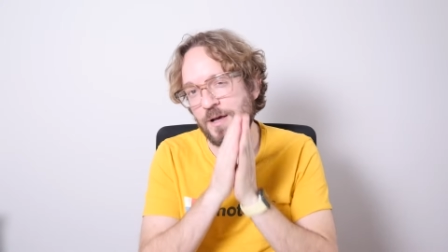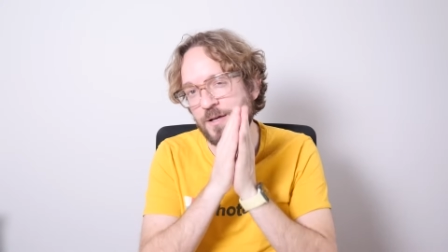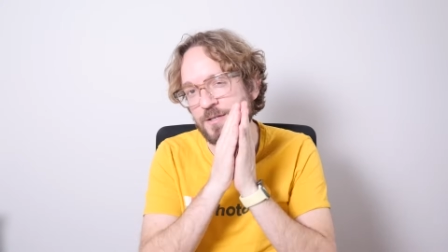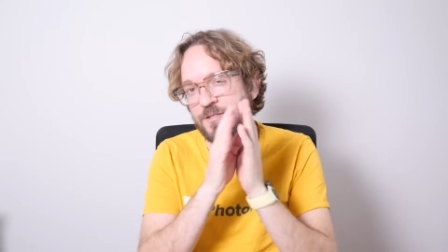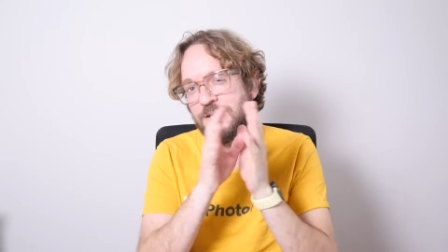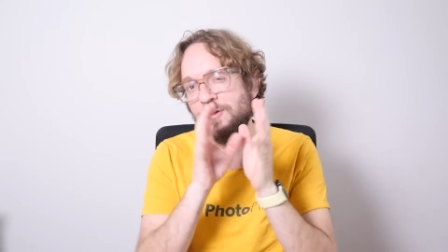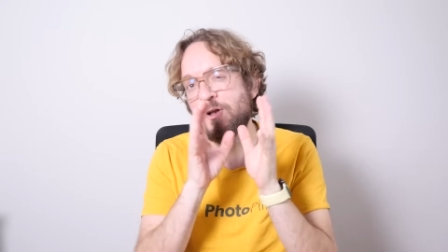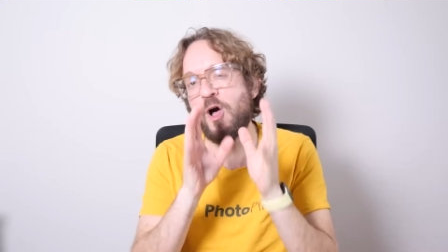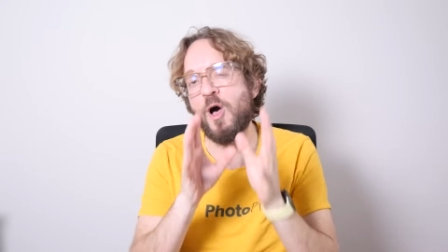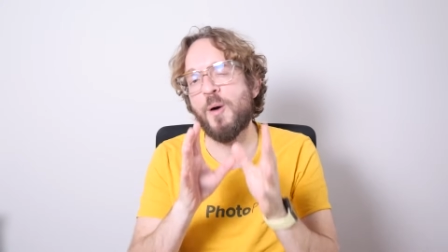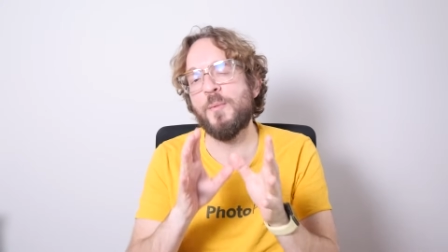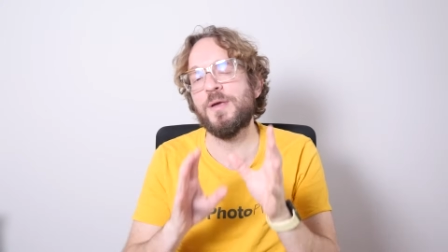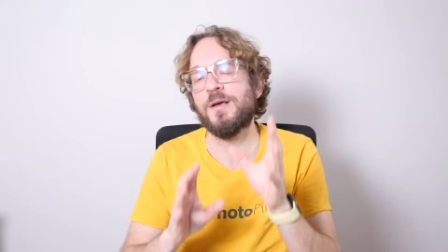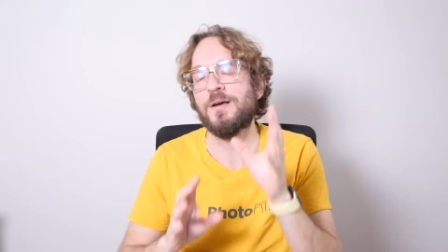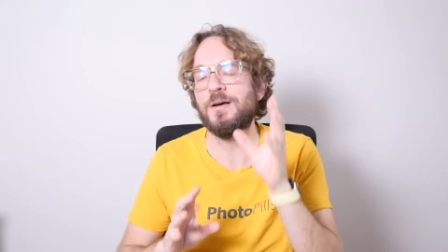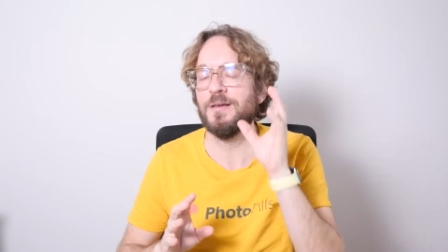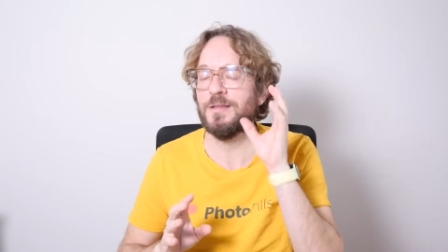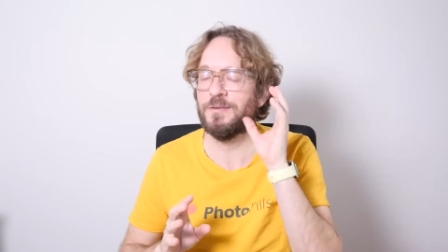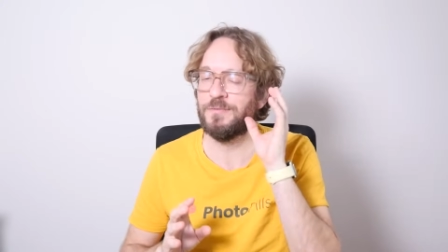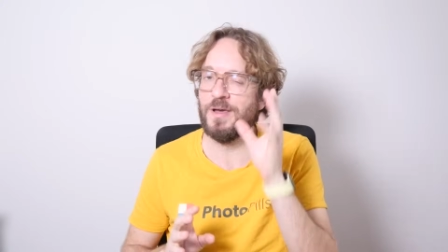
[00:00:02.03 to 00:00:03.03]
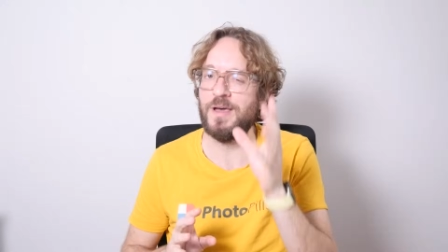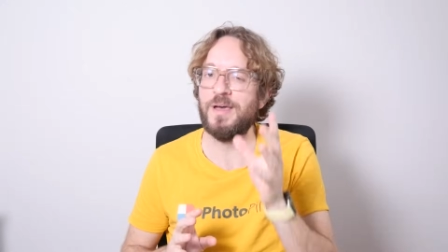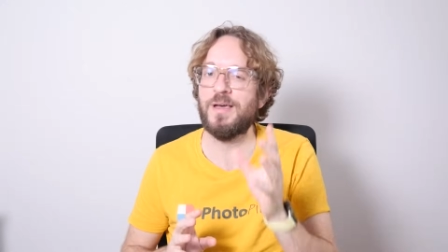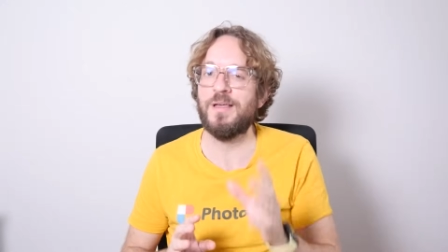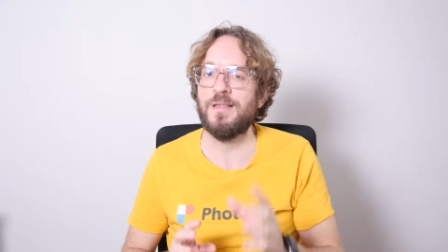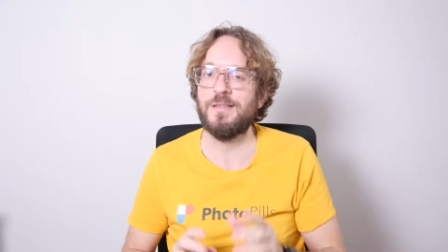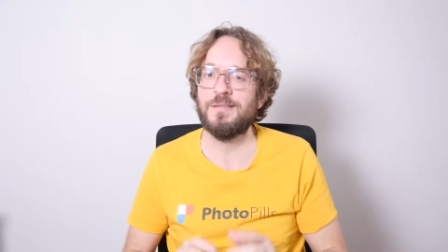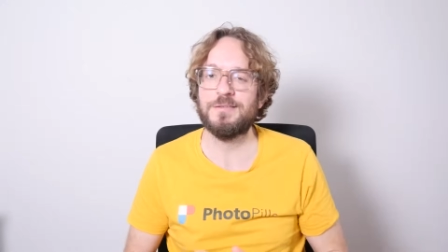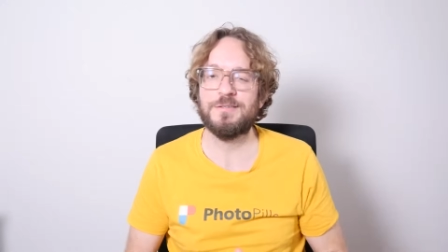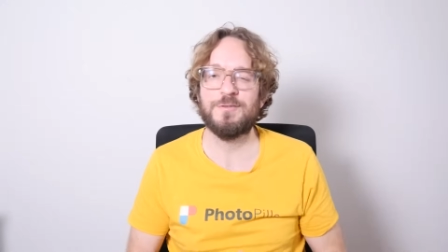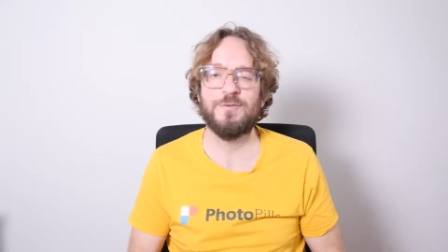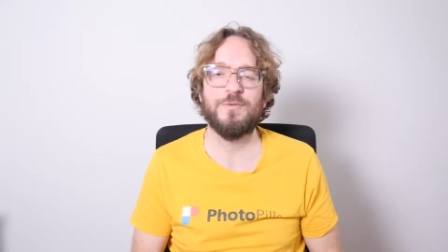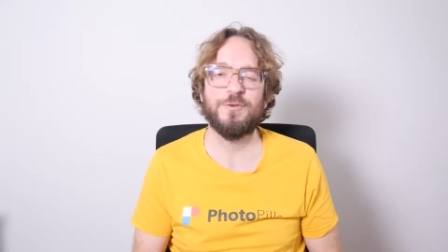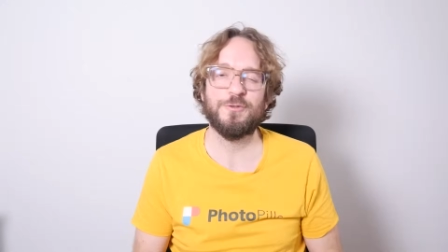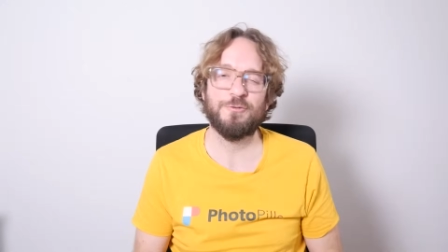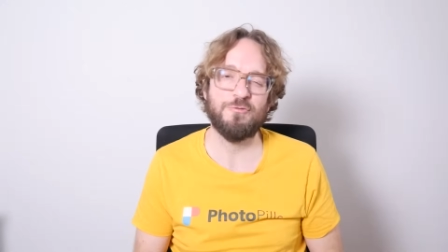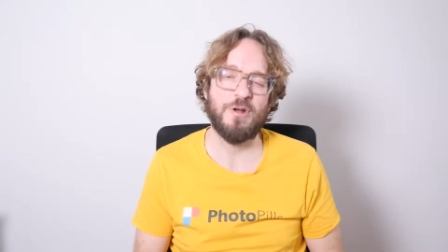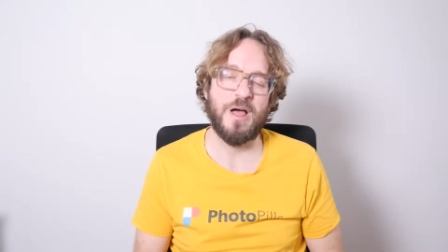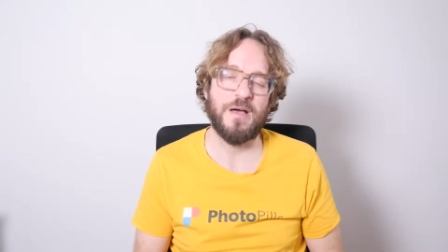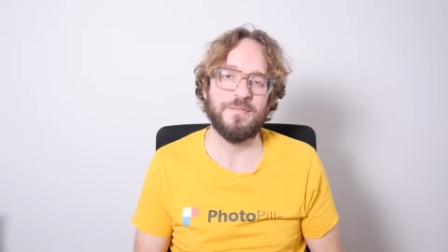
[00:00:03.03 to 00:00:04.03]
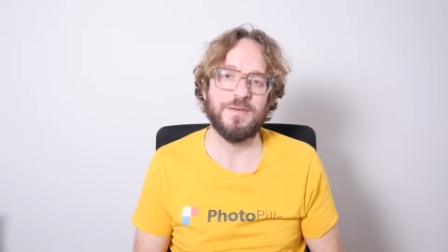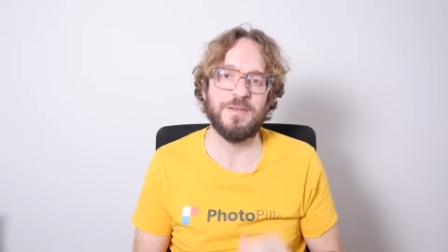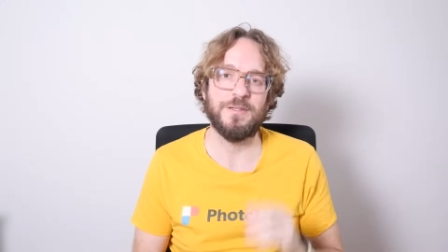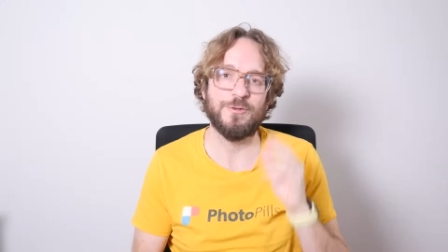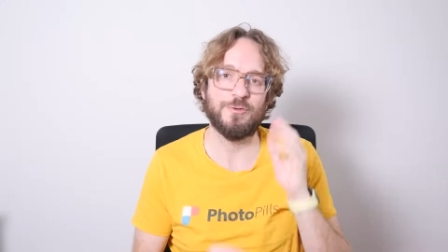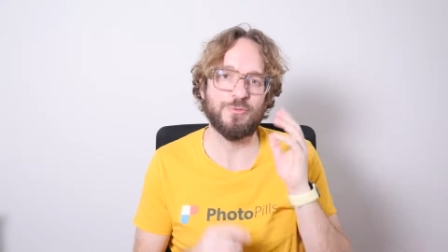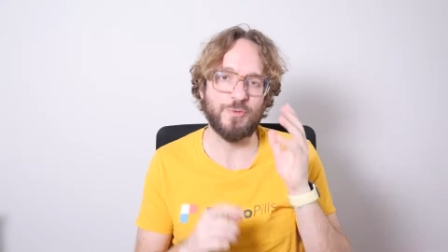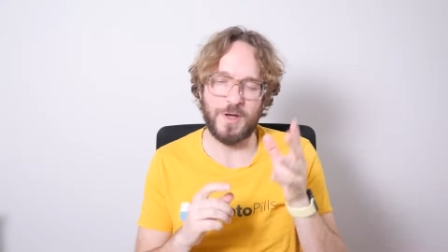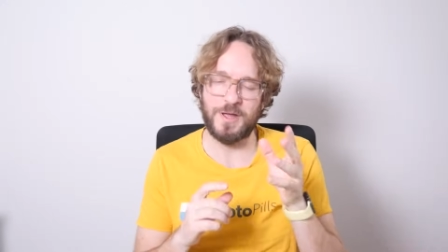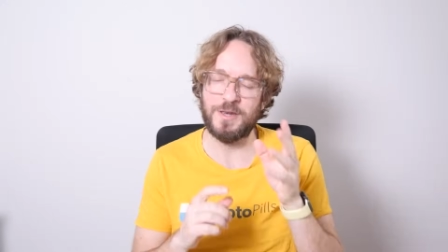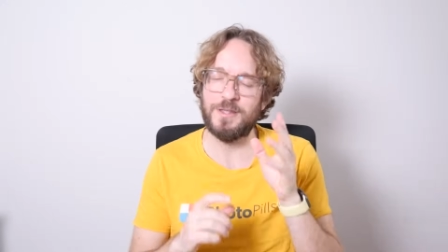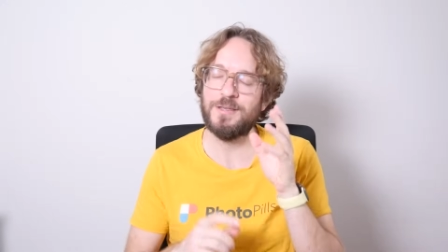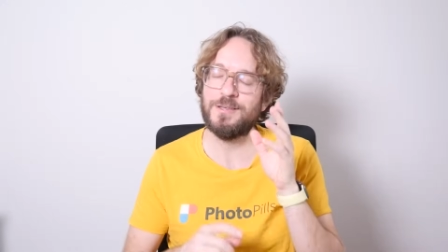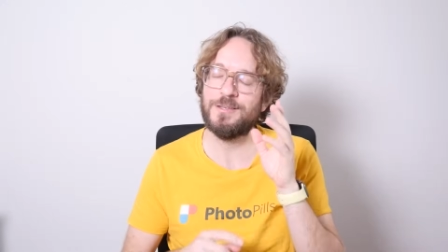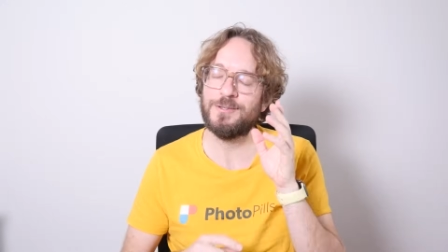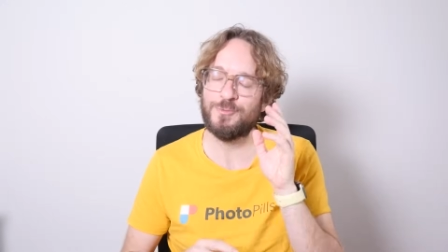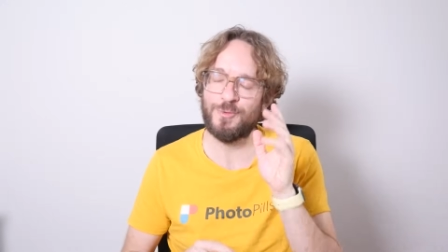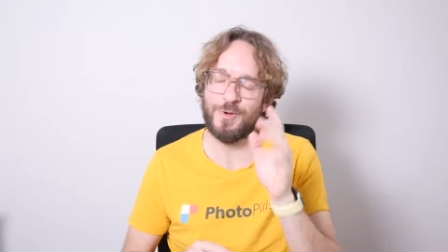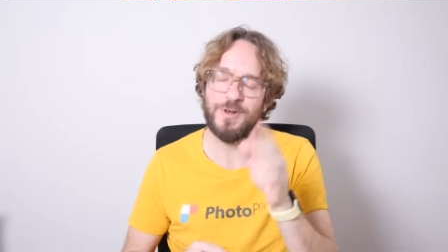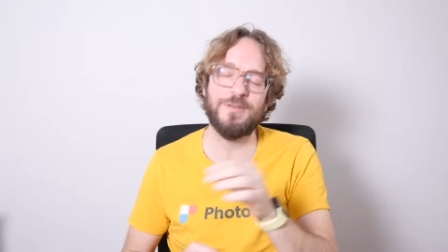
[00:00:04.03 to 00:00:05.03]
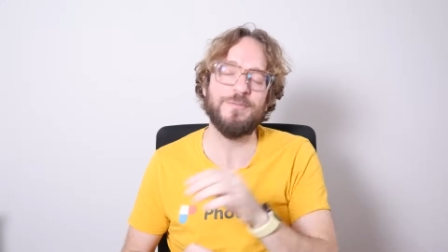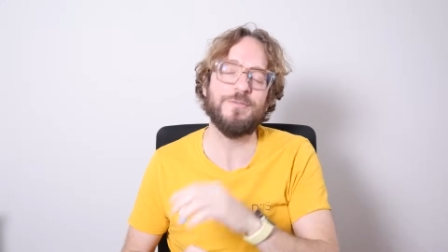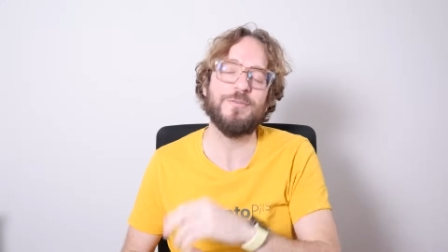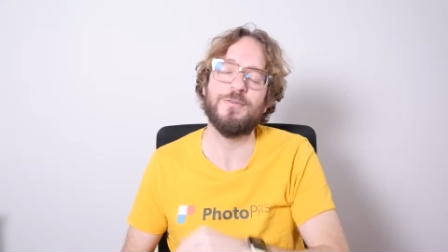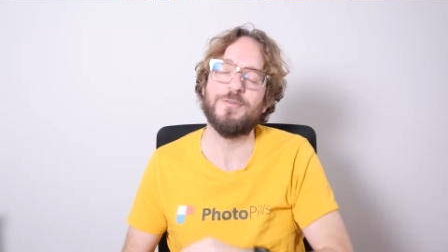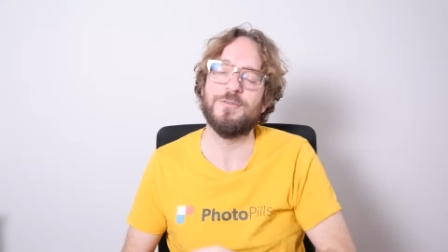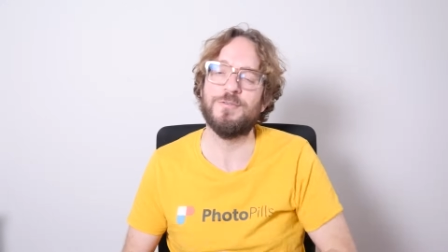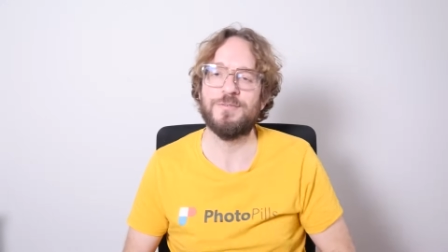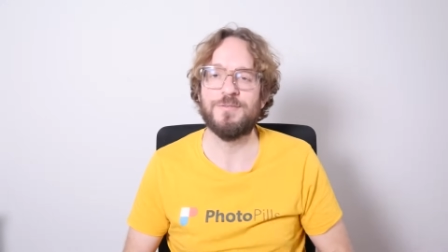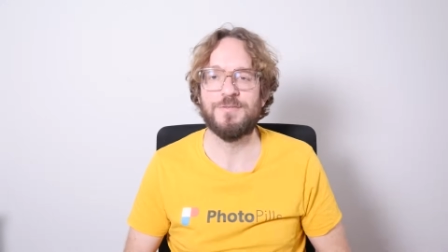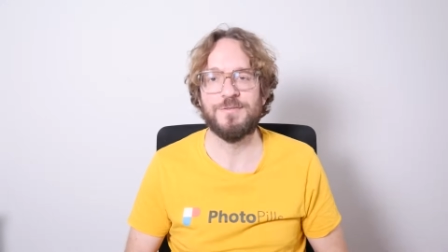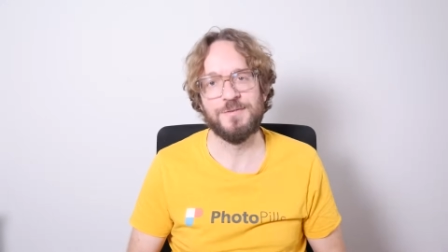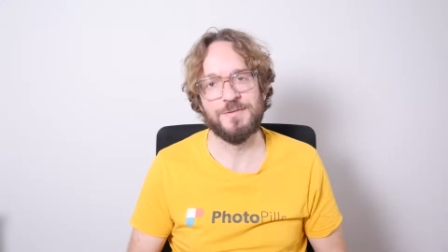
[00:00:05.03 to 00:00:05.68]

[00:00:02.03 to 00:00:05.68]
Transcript: astronomical events to photograph in 2024.